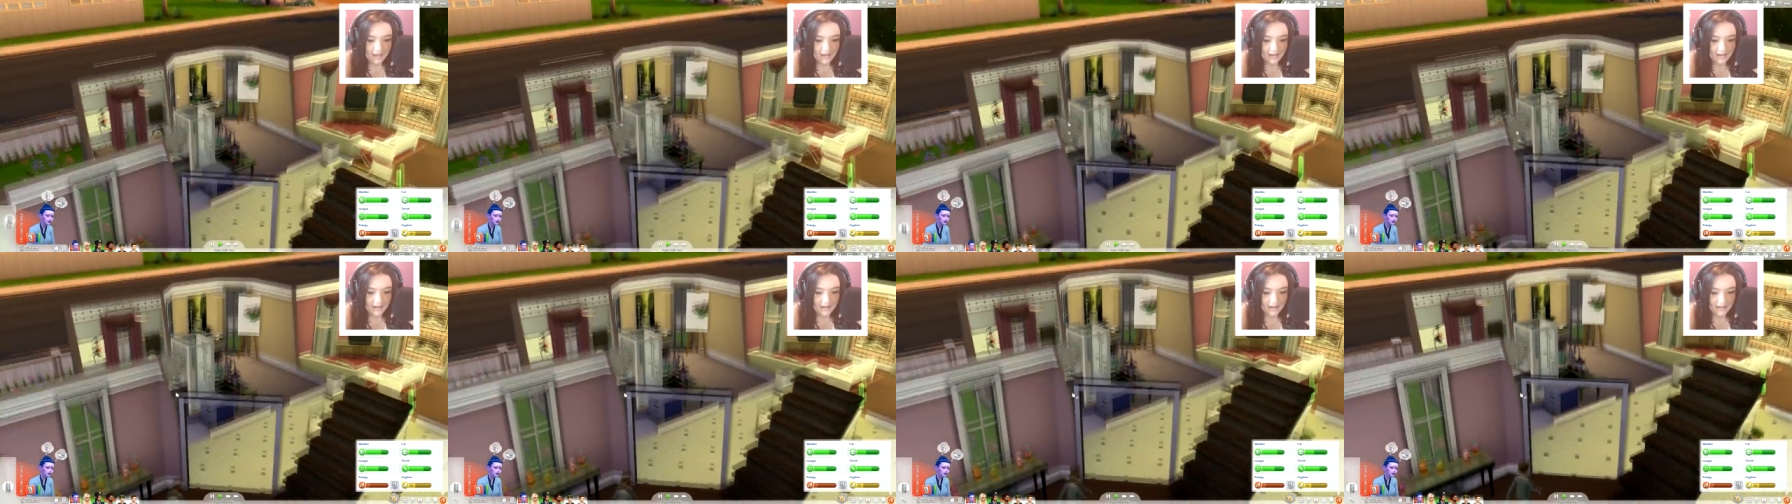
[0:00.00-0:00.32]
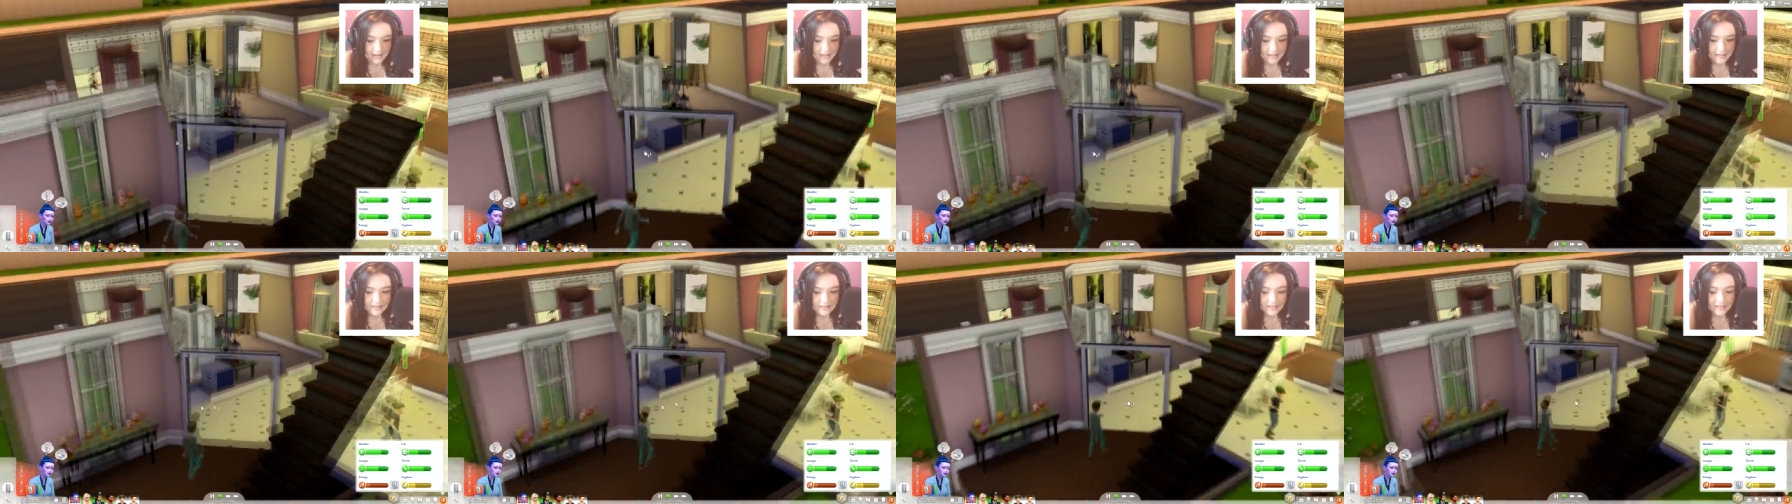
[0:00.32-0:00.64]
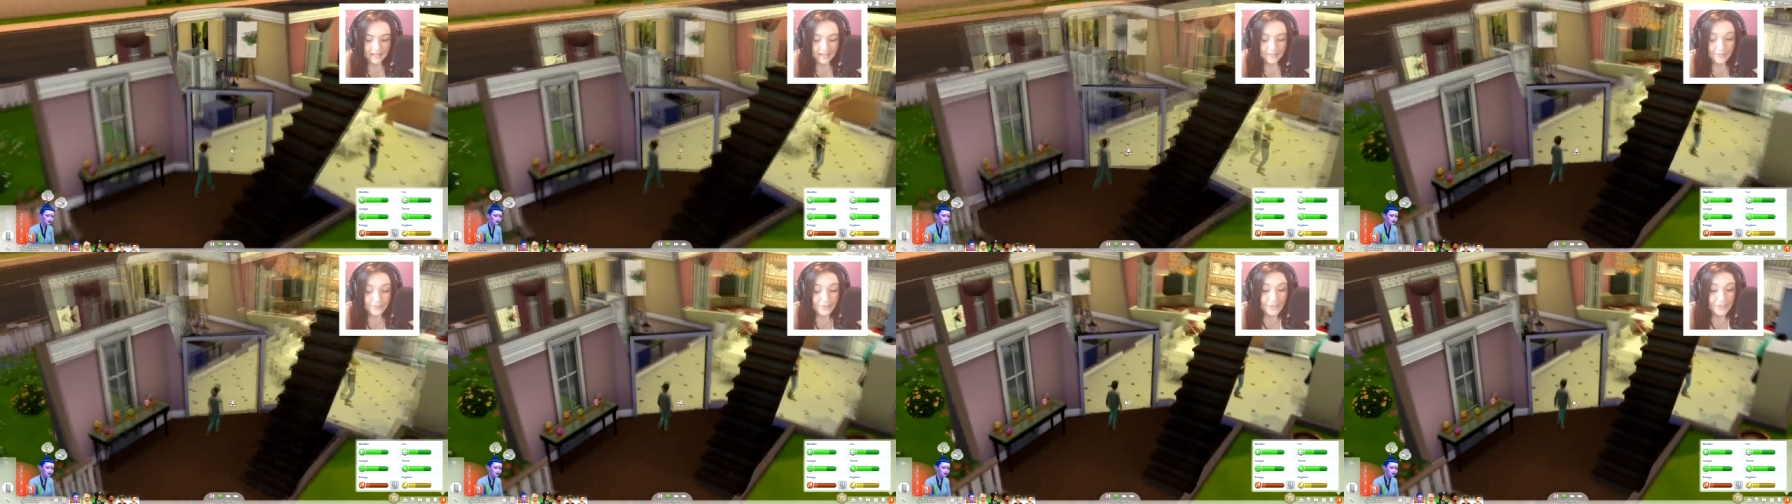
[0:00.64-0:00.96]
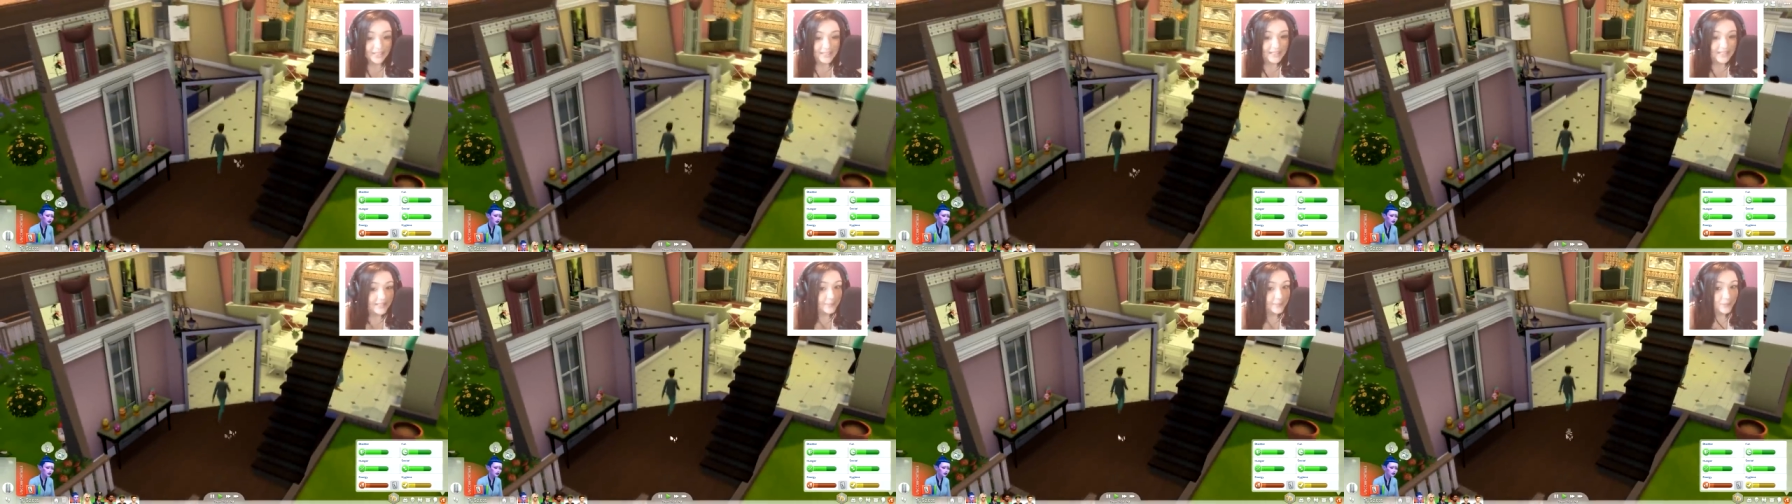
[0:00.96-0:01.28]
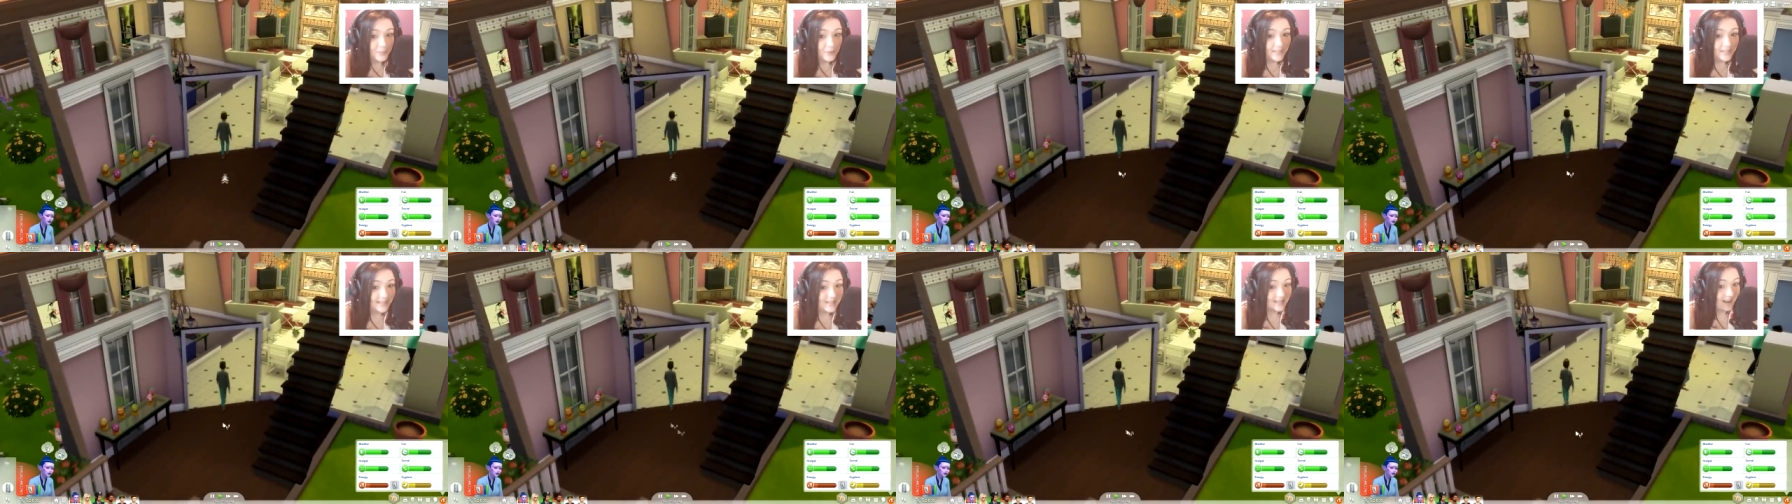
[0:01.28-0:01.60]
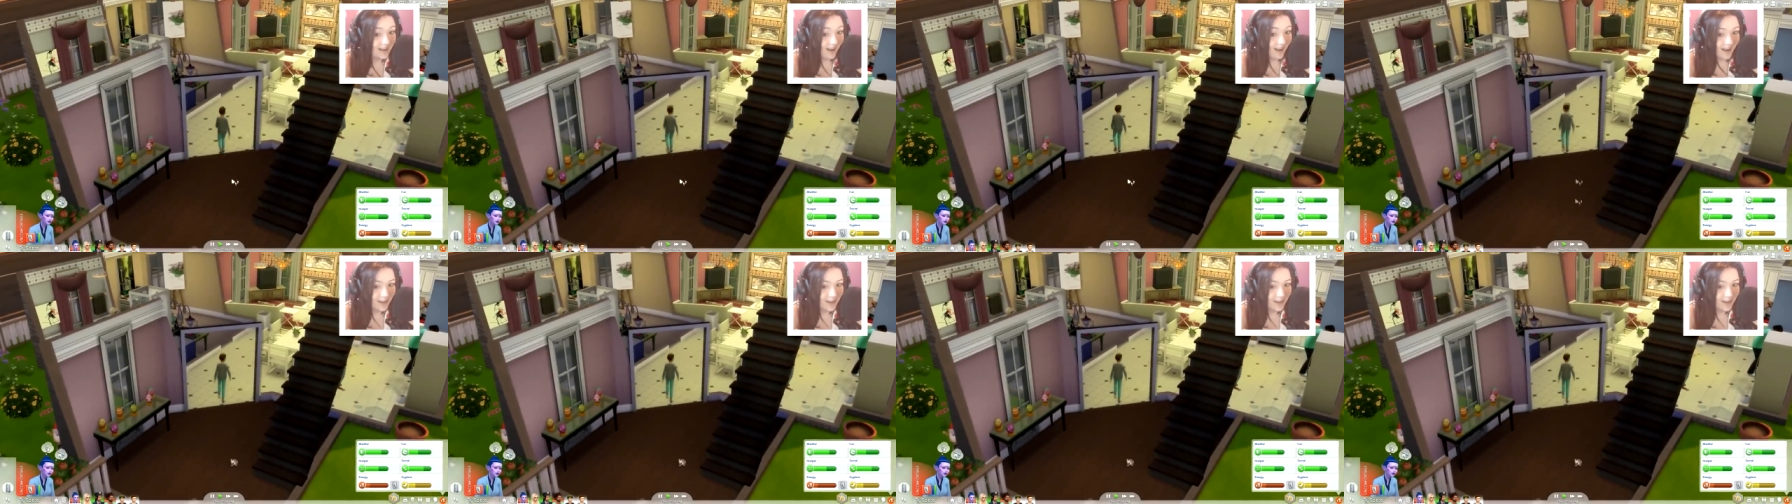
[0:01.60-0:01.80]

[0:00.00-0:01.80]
then uh, I mean she is pretty